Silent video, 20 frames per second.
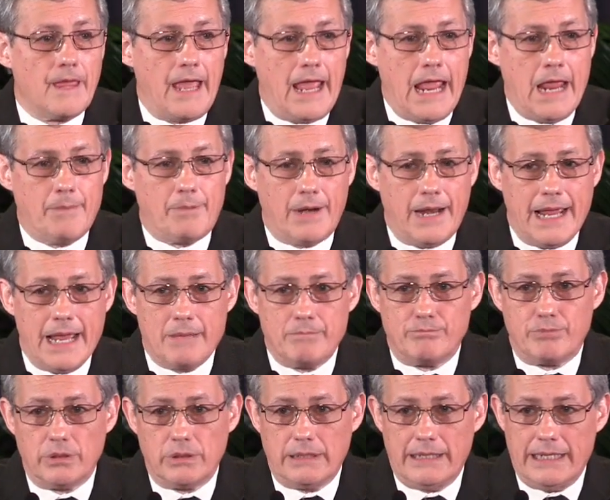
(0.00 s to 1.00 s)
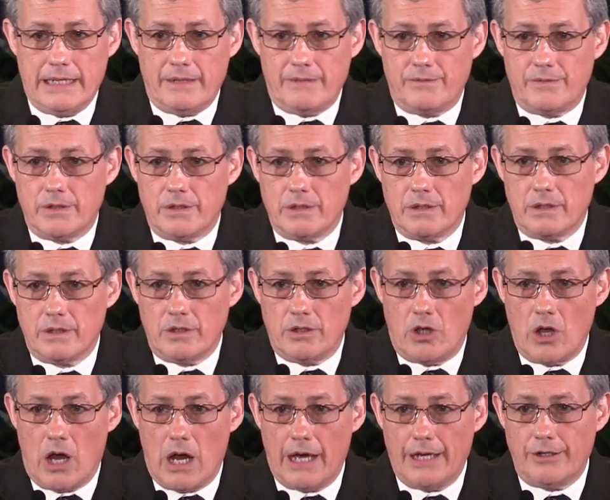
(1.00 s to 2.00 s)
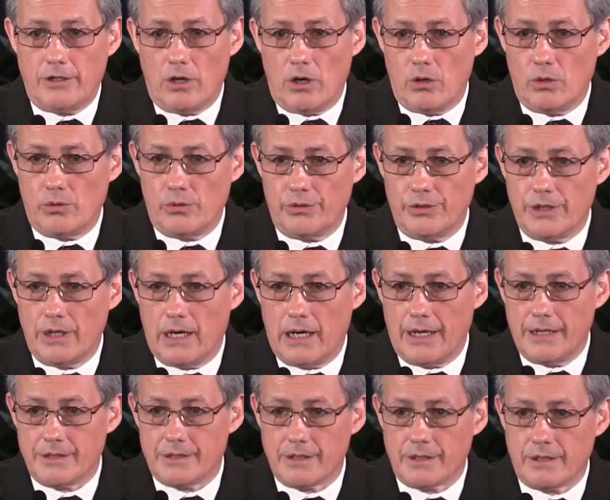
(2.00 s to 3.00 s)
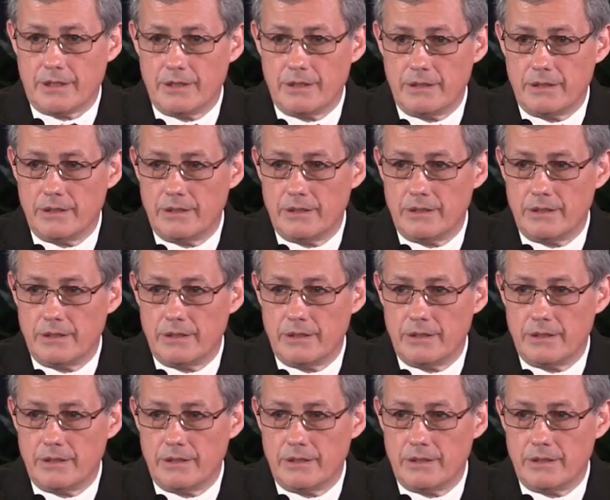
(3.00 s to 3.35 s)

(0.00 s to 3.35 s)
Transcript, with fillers: Abraham believed God owned Isaac.